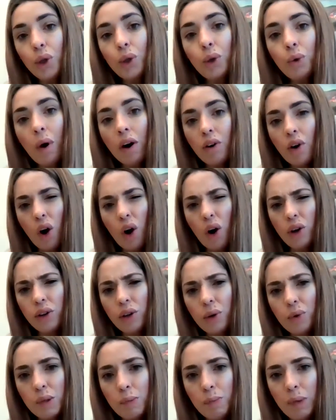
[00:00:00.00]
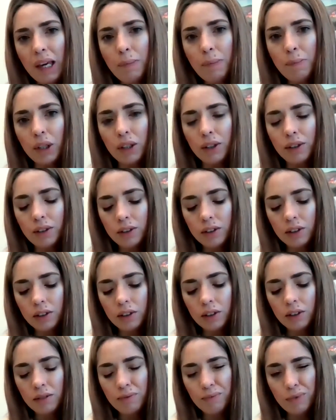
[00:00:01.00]
"Who are all those people
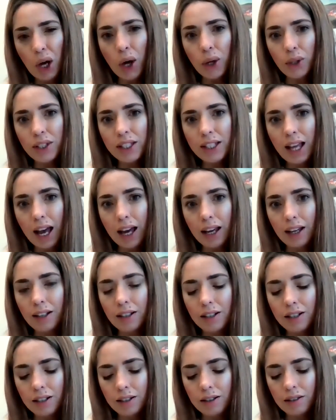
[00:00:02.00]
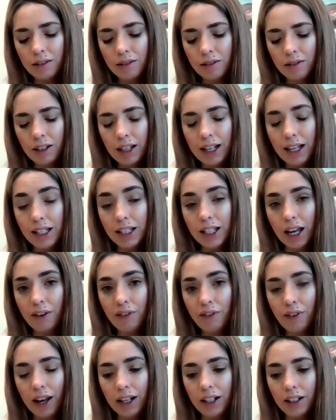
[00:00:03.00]
outside?" he
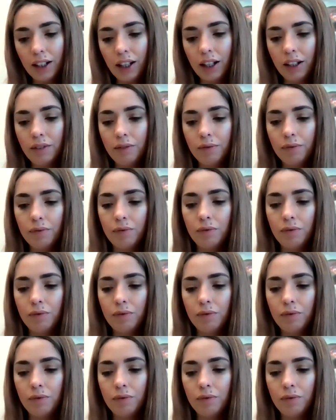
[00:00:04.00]
said finally.